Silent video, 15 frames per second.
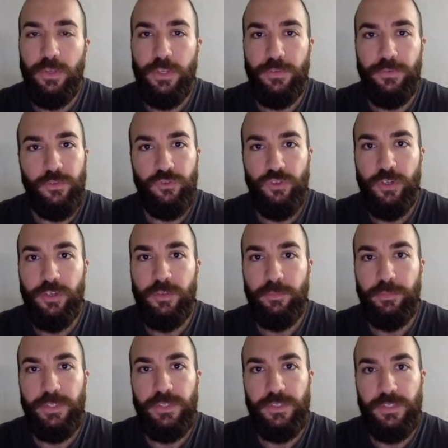If you enjoyed it,
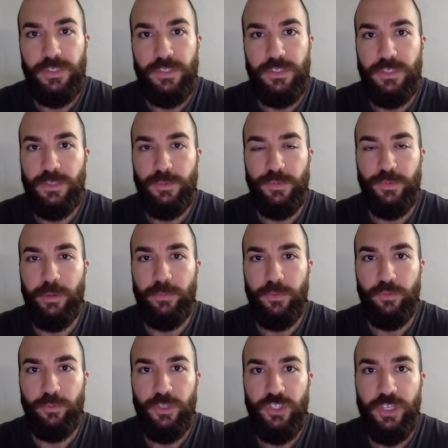please consider subscribing
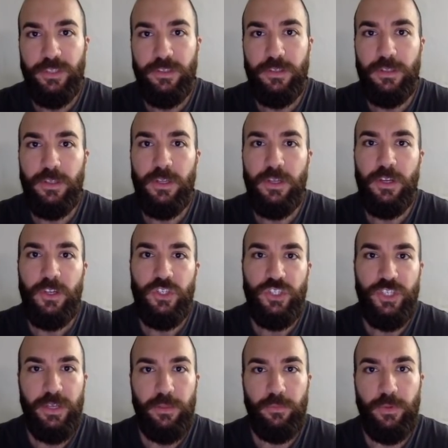to my channel,
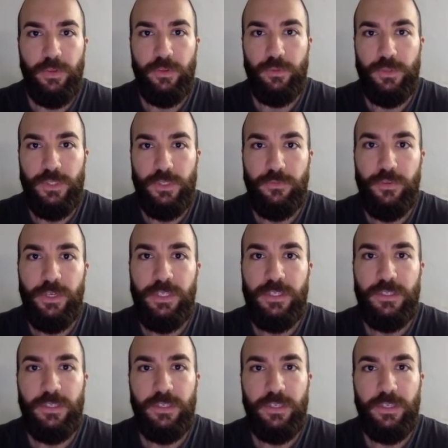share the video with your
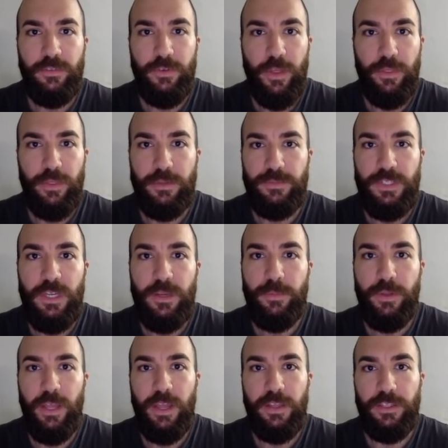friends, give it a thumbs up,
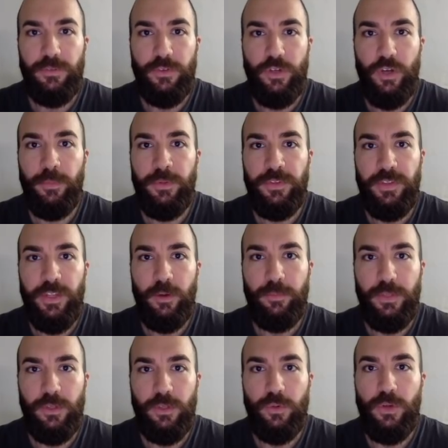and leave a comment down
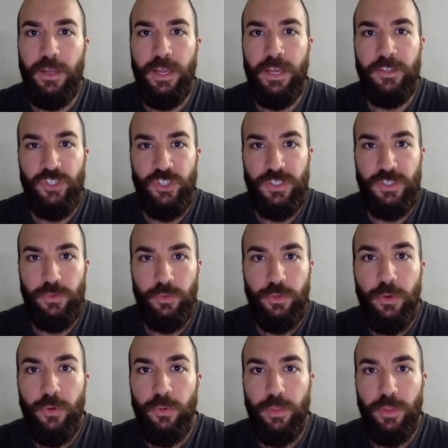below. And just so you
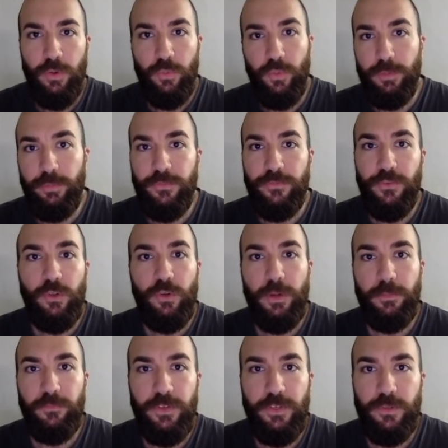know, there will be
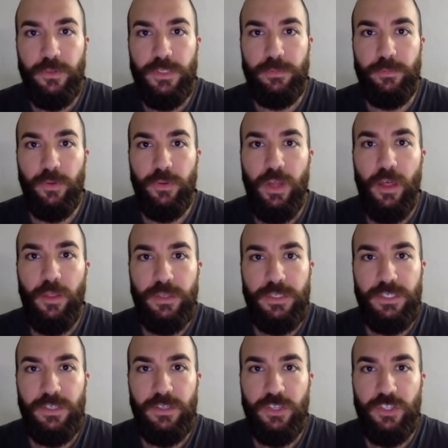follow-up videos about other
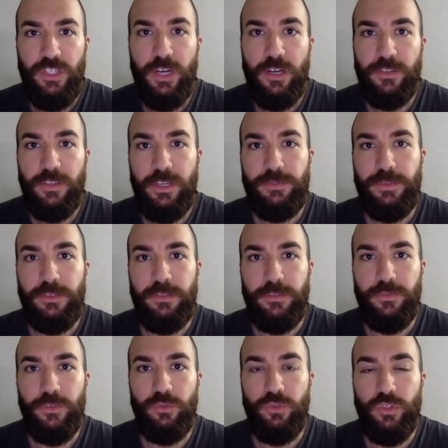cEDH archetypes in the
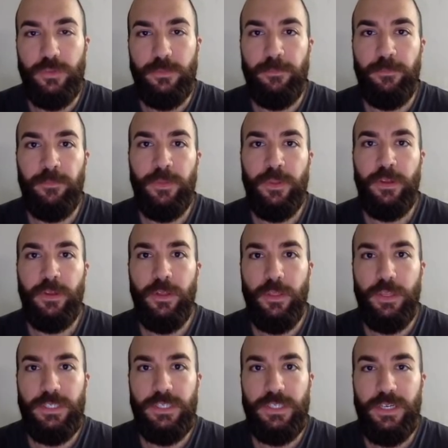future.
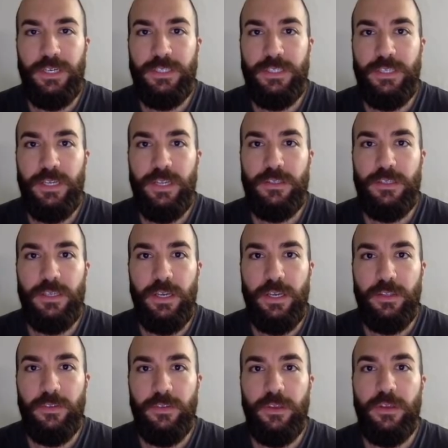This is Eisenherz
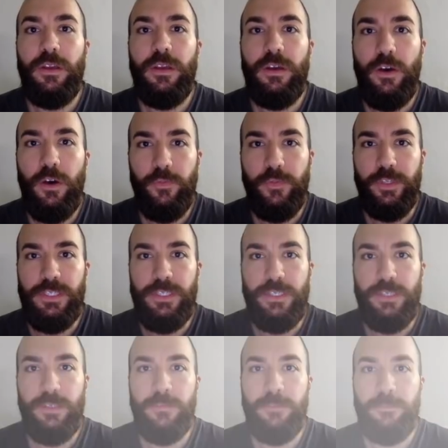and auf
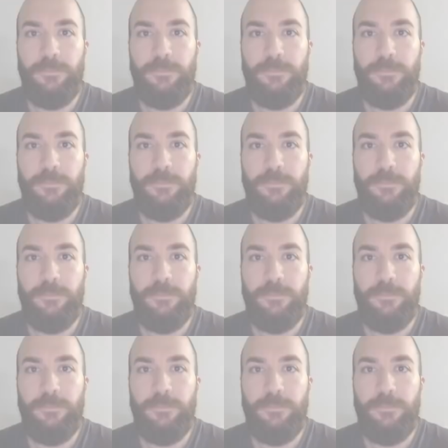Wiedersehen.